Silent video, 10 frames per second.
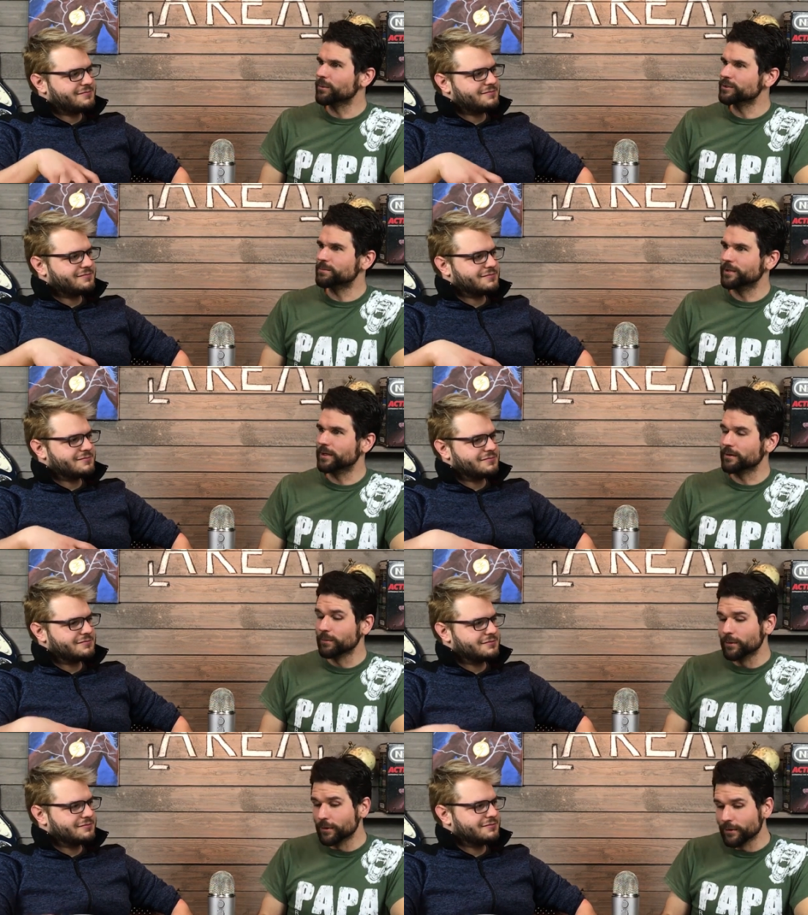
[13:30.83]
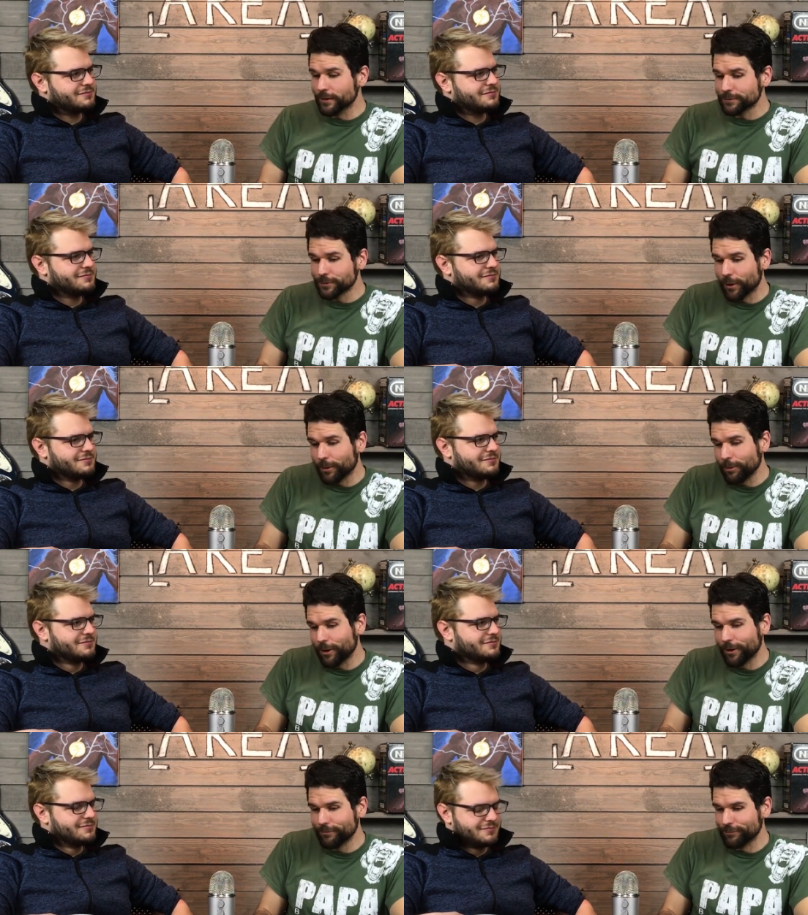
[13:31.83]
Speaker 1: would just be like, oh, that's how
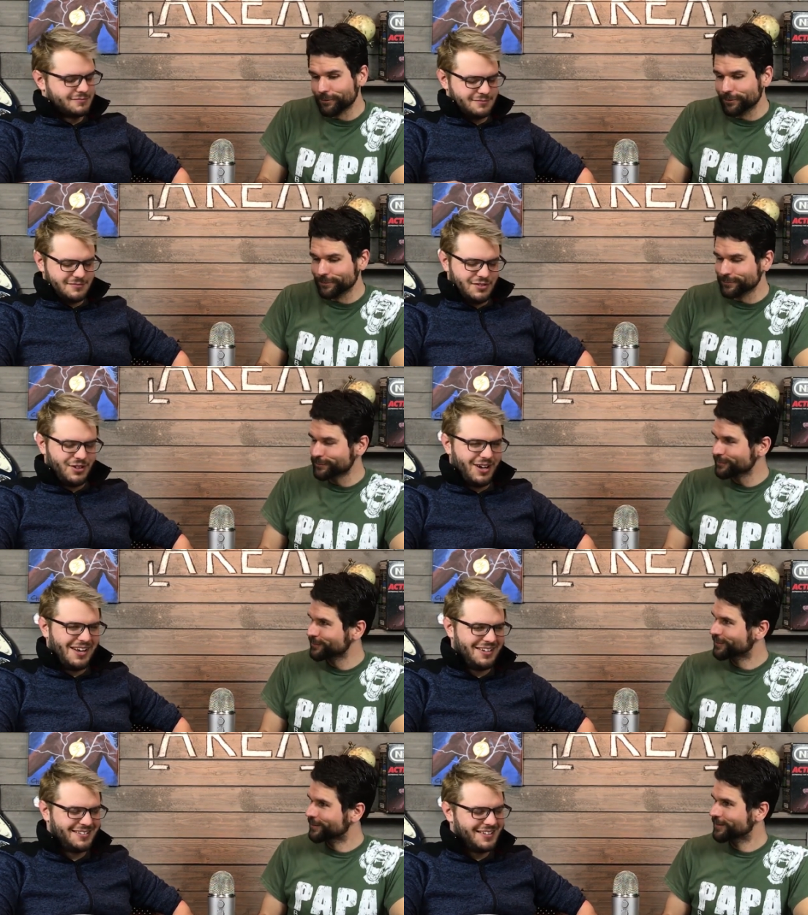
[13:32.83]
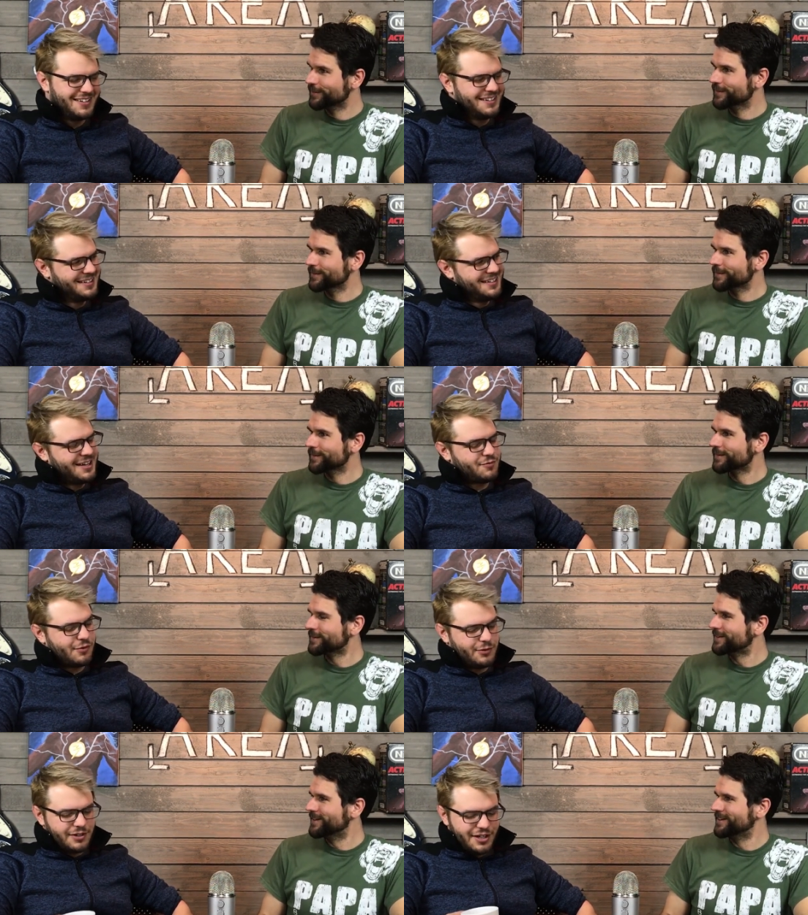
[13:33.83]
life is. Right. If
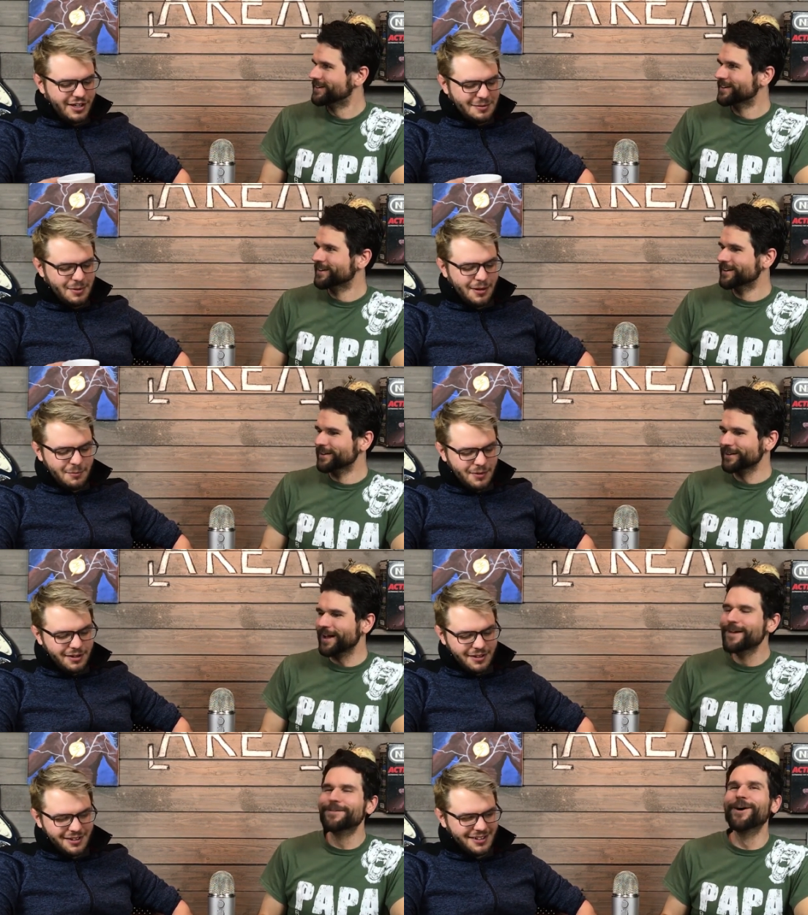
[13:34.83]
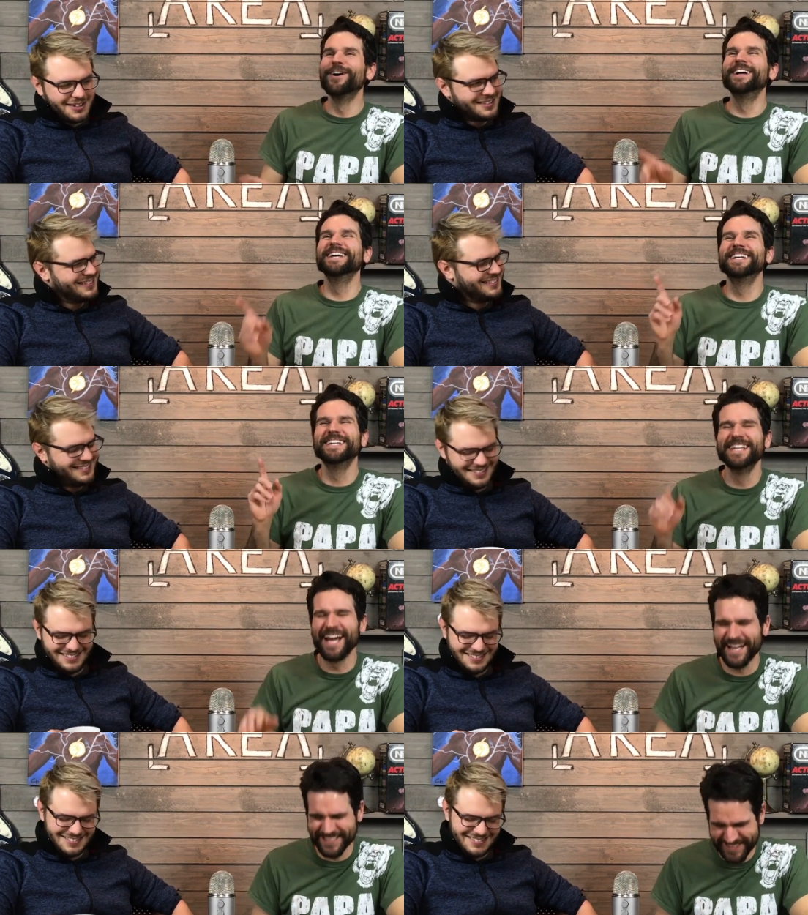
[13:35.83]
only it had been
Speaker 2: me.
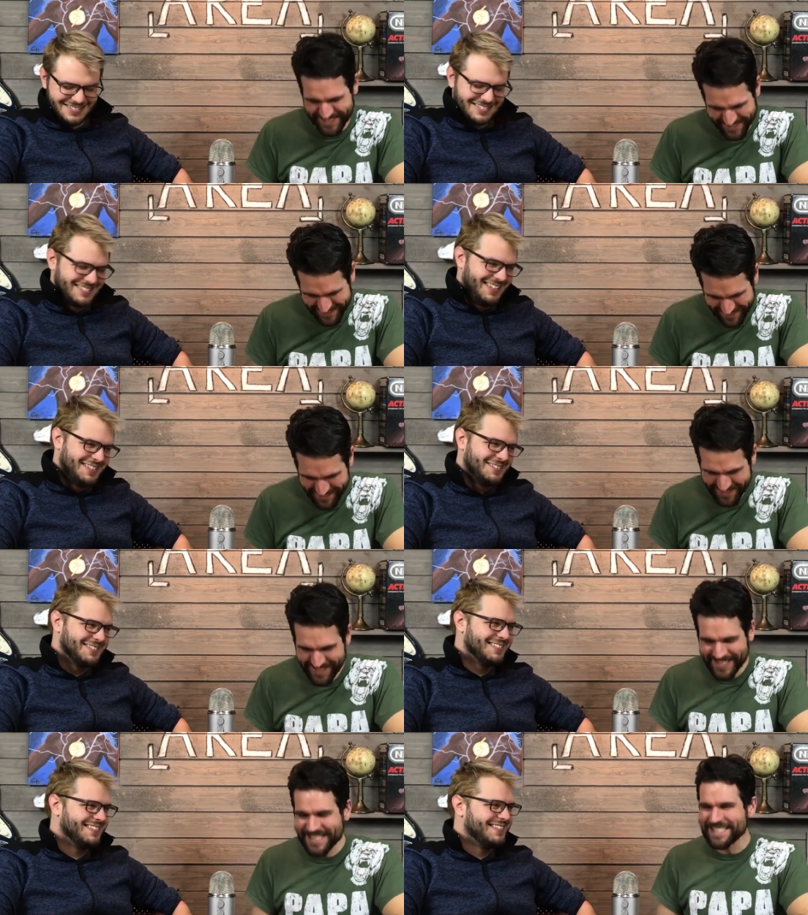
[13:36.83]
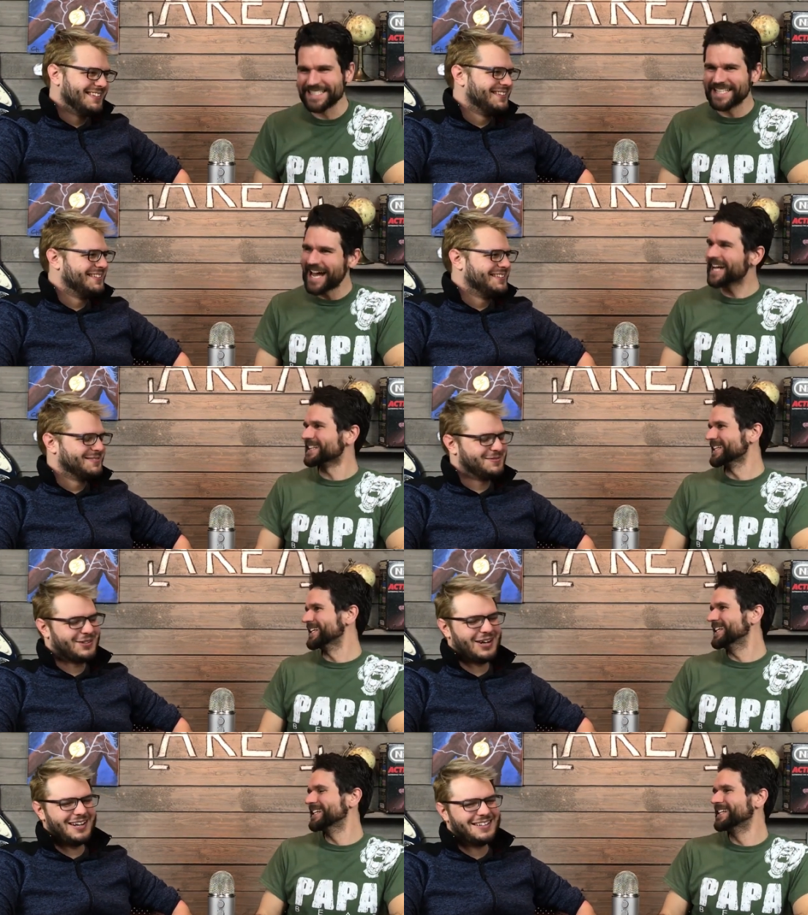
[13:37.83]
Yes. Exactly.
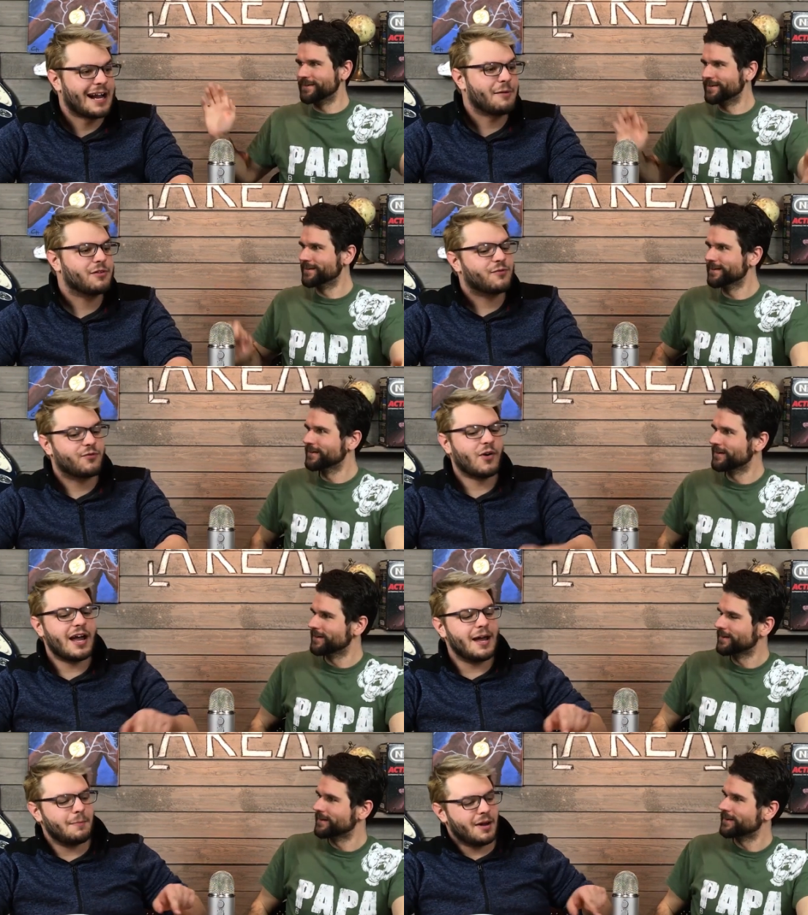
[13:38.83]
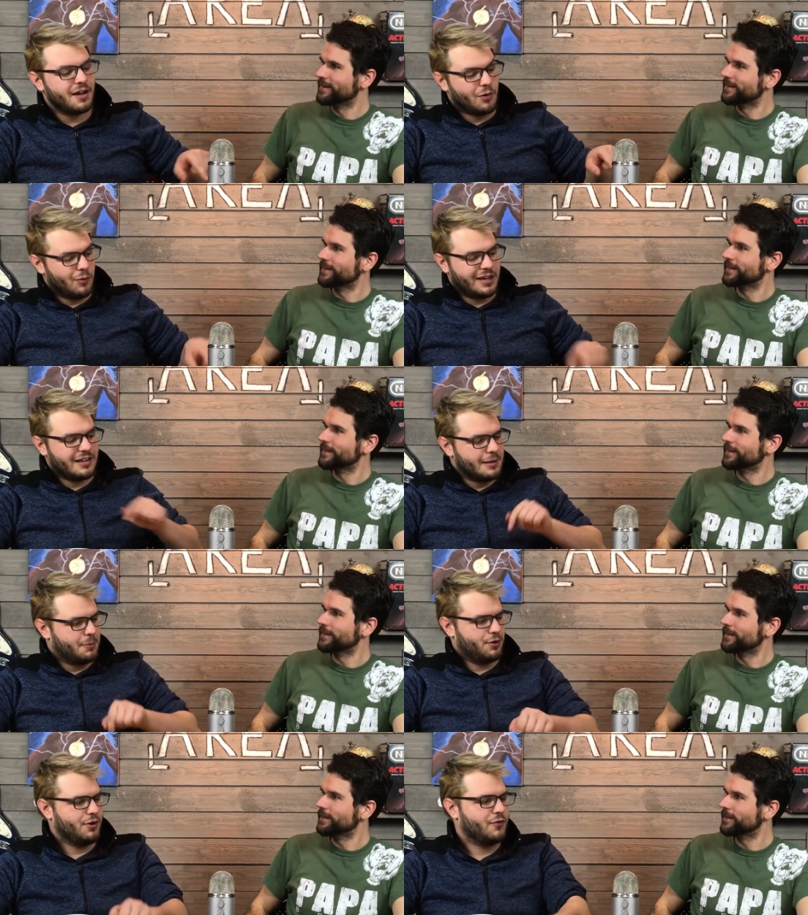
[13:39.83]
Right. I would frame Winnie the
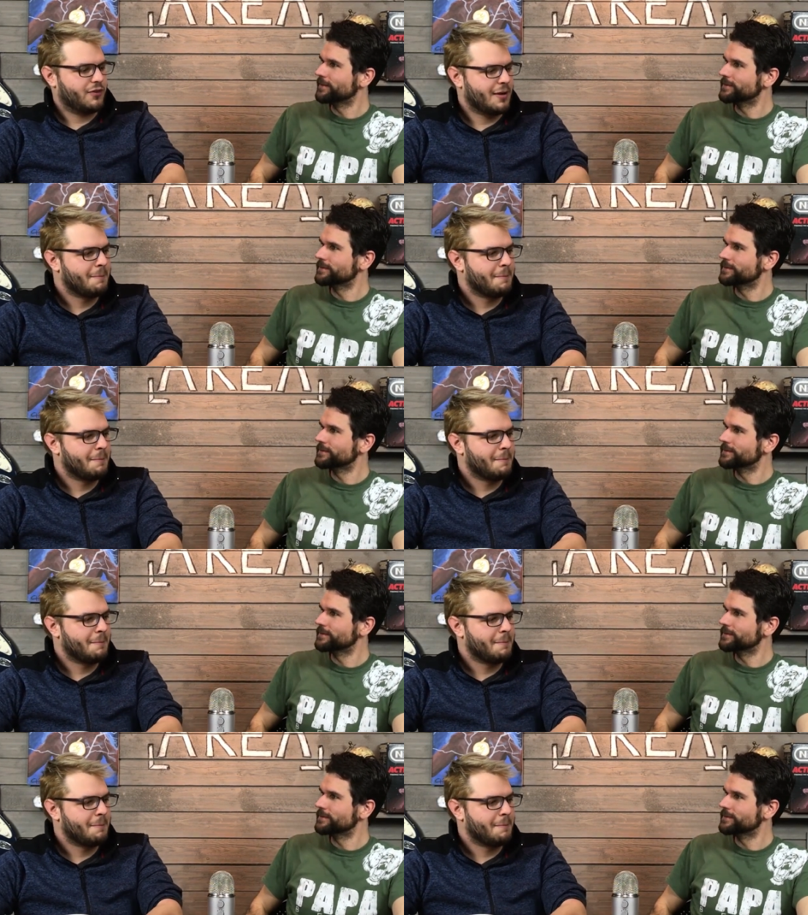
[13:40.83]
Pooh for the